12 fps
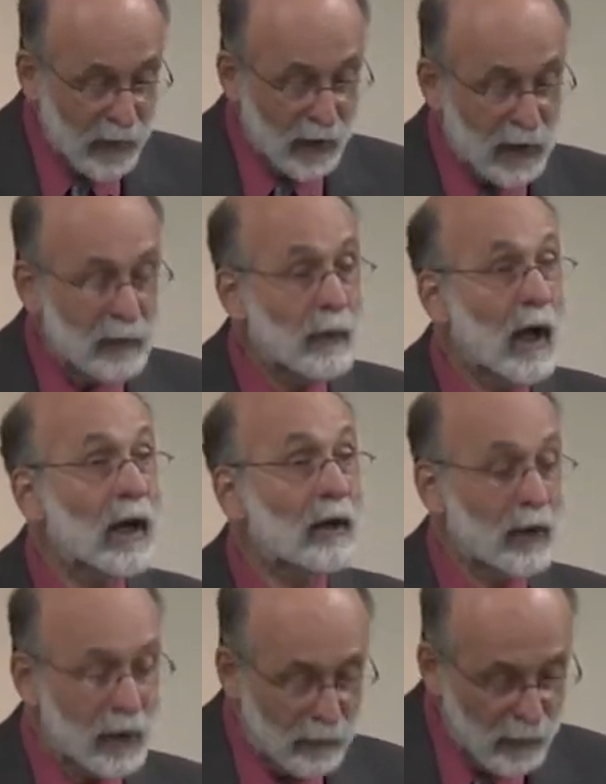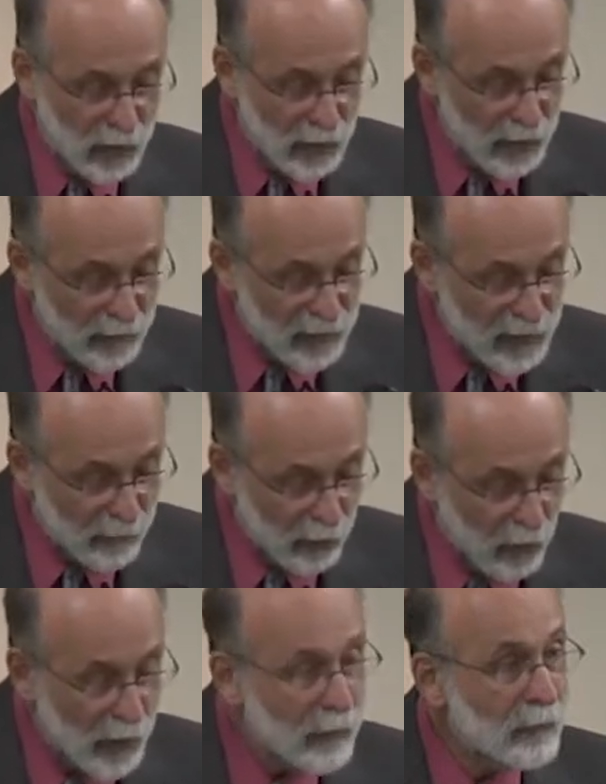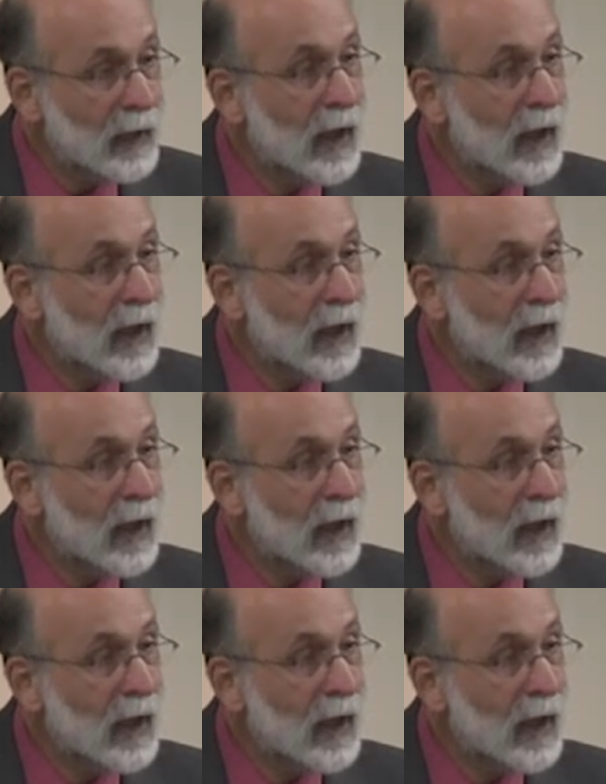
inspired a community of support.